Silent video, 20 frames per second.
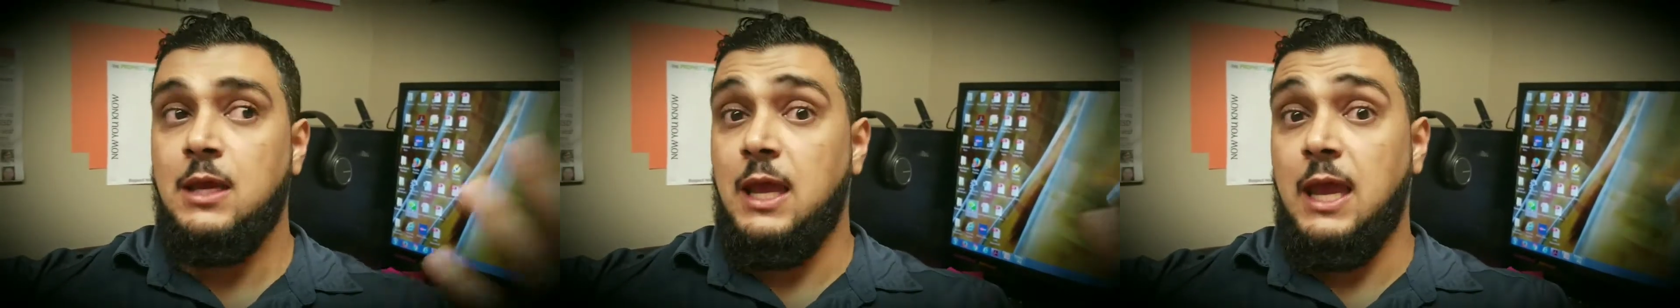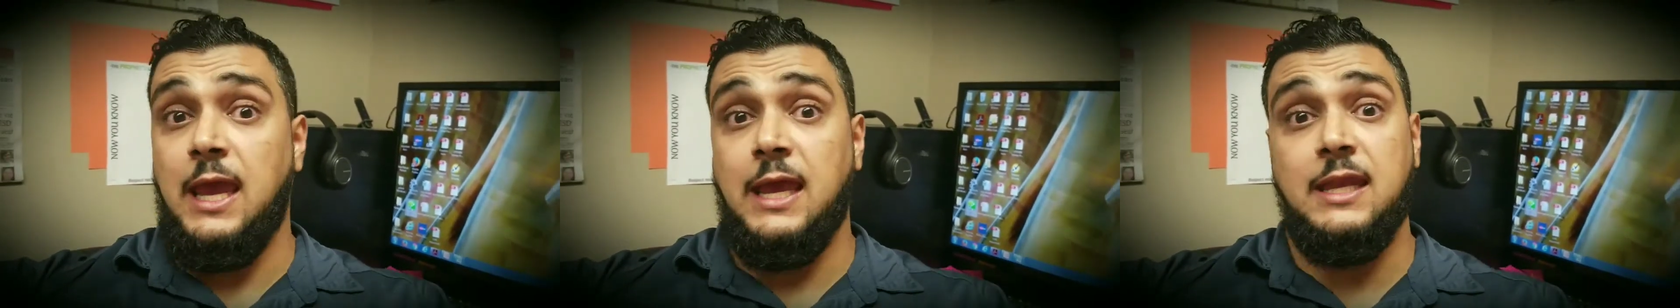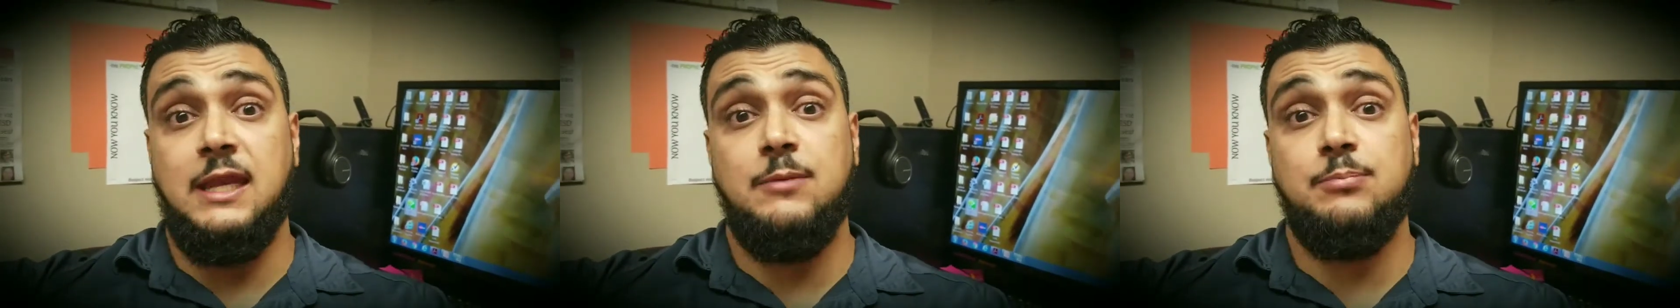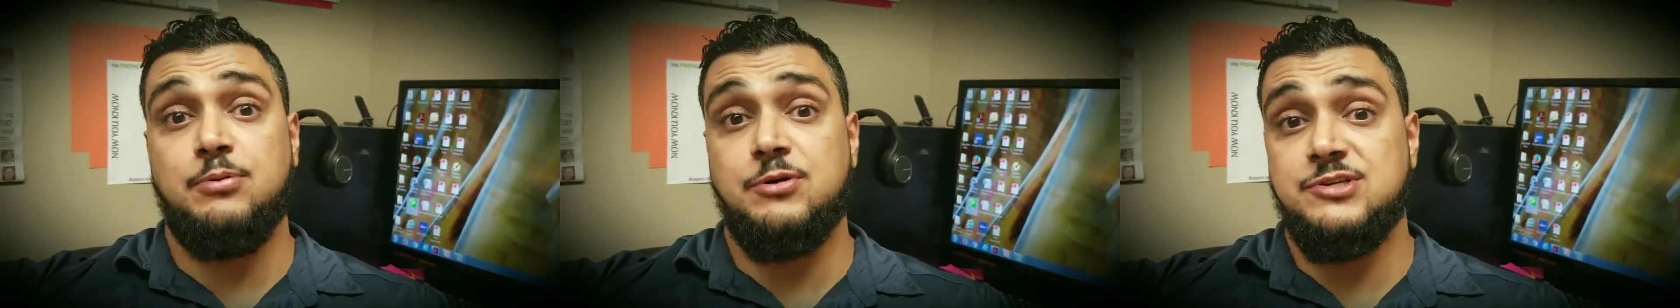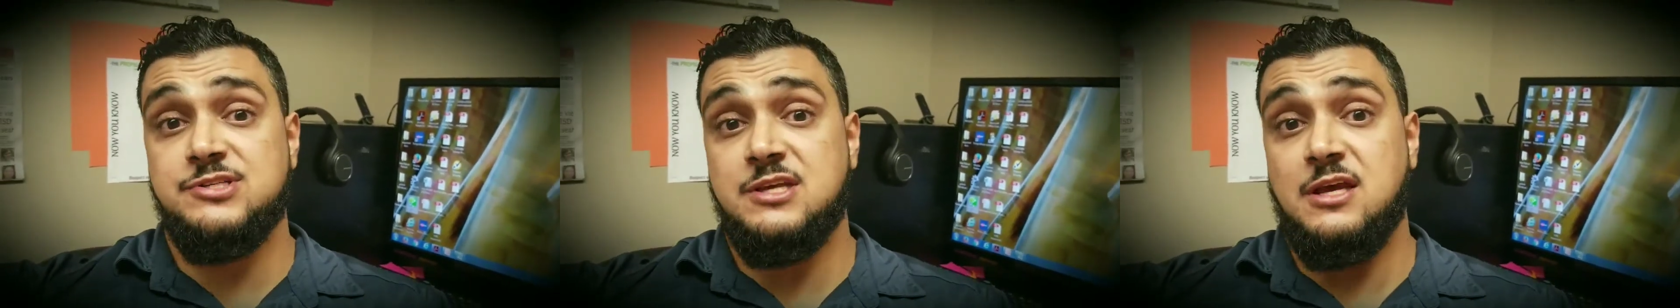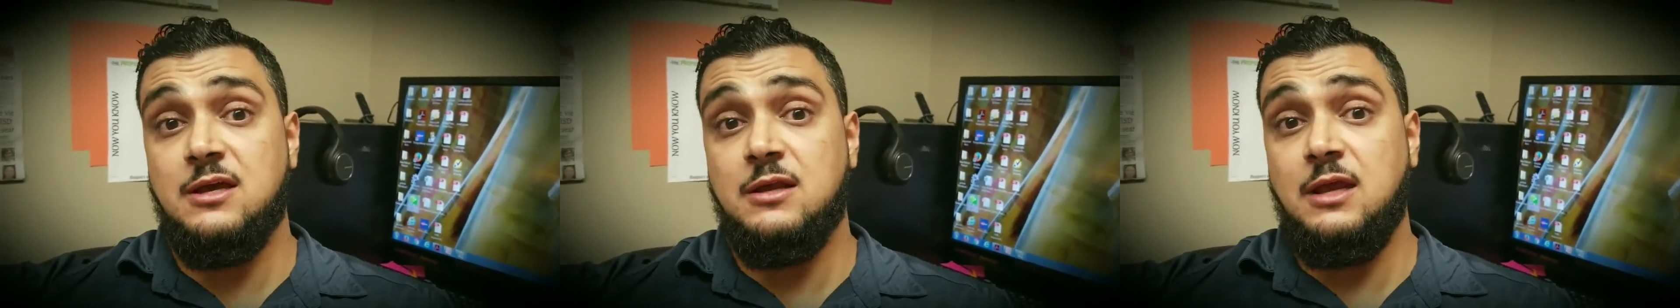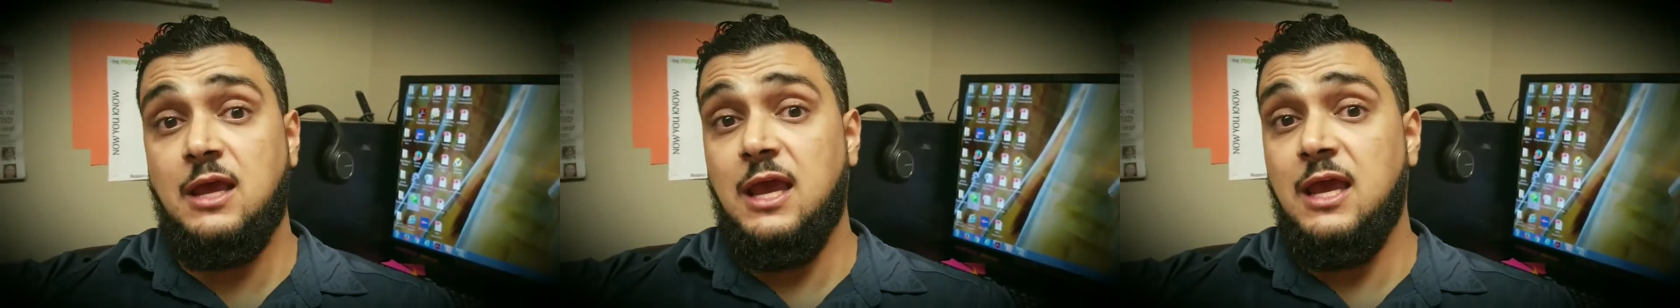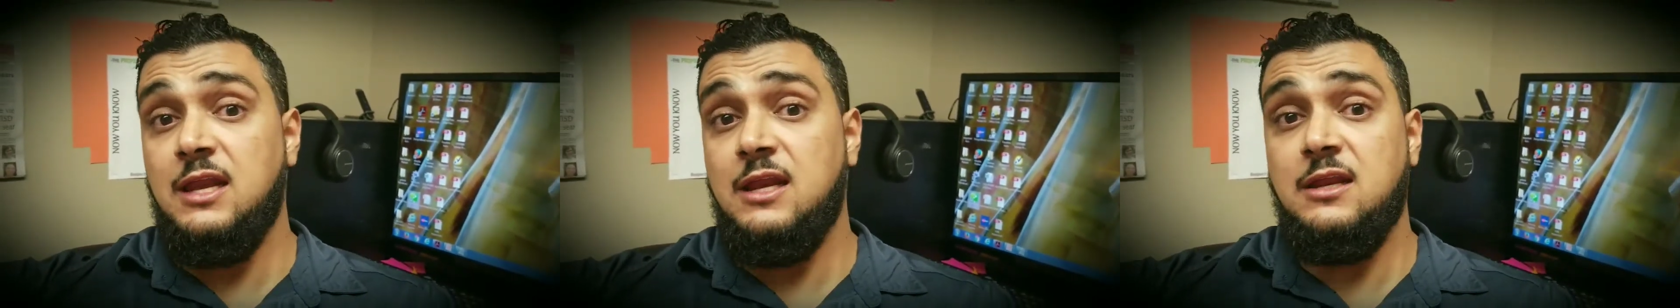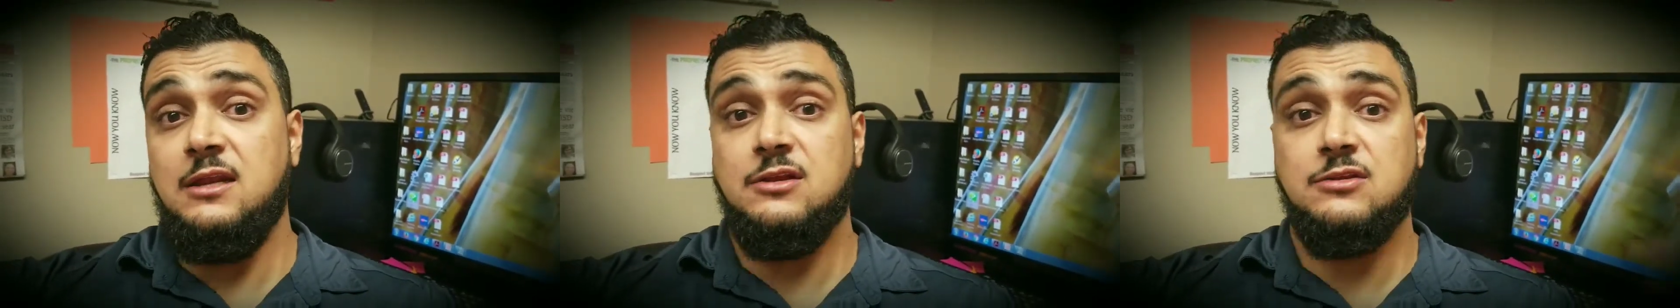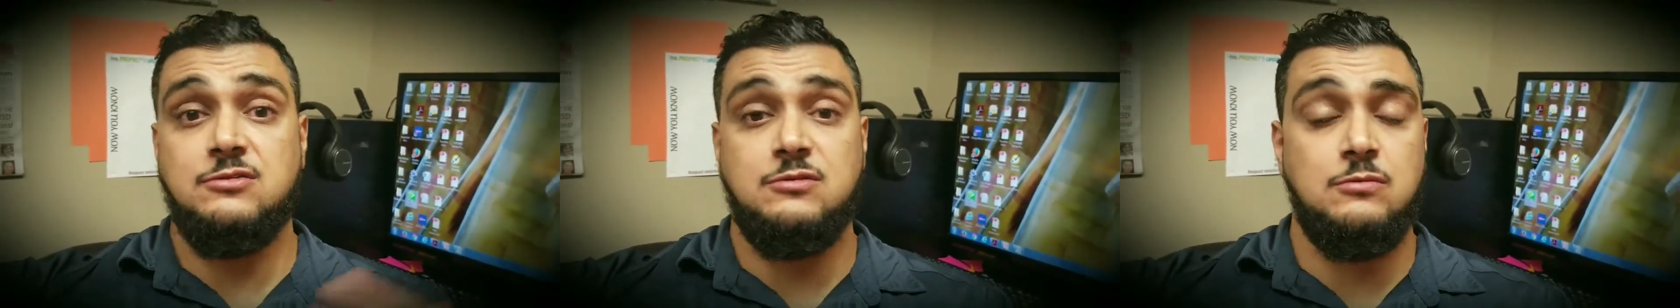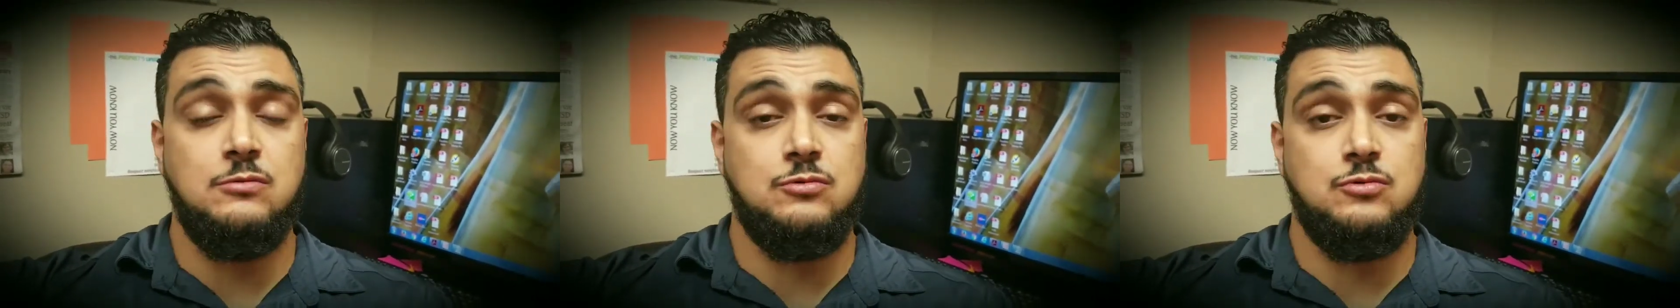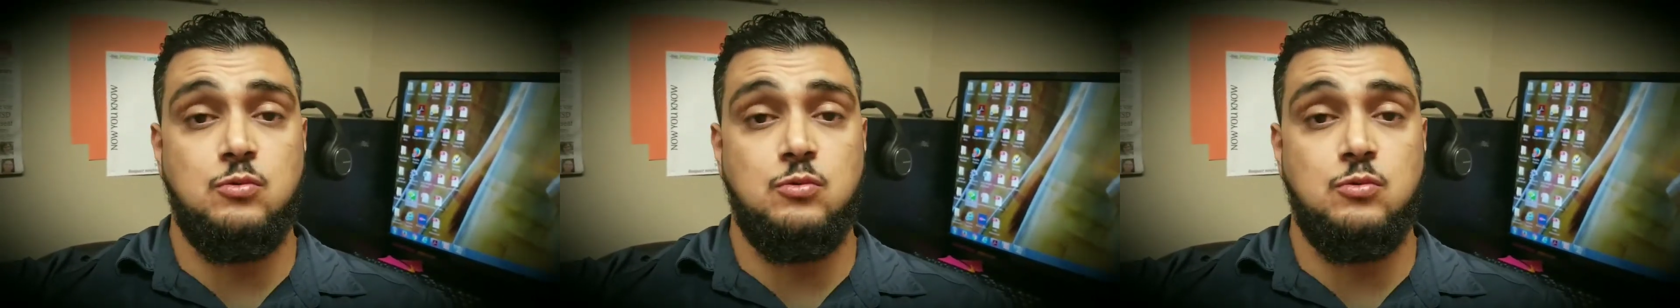80%, 80 to